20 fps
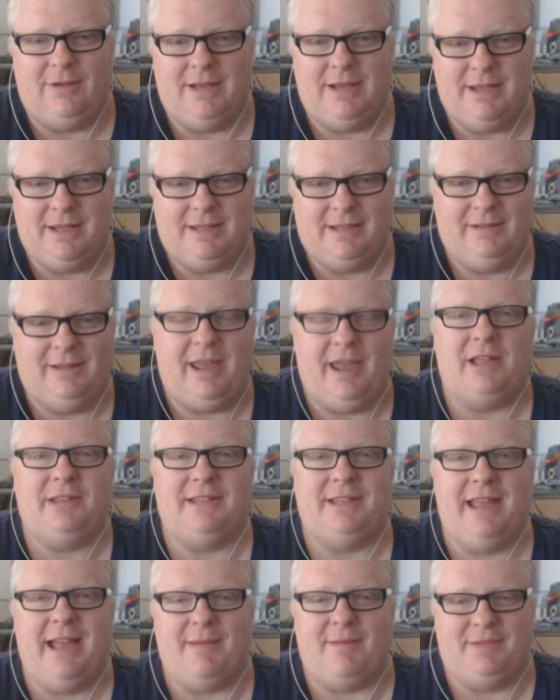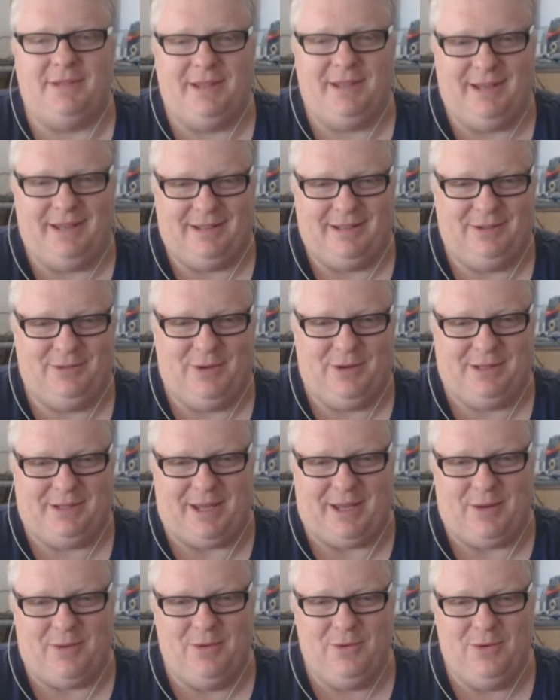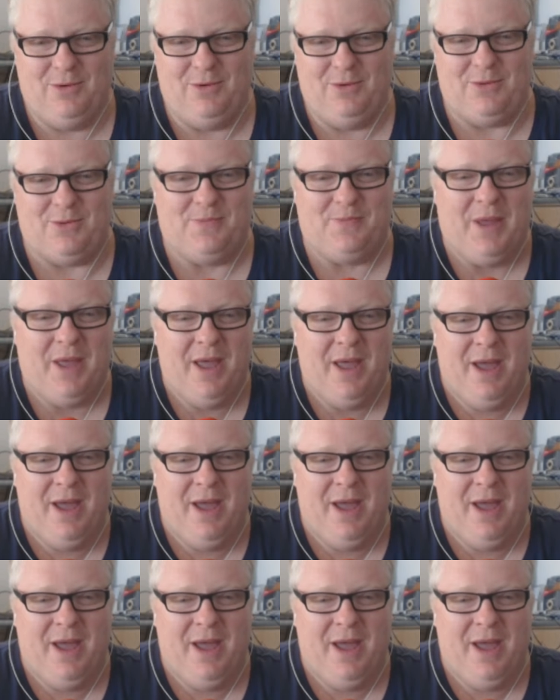which is counting up, nearly at 20. Woohoo!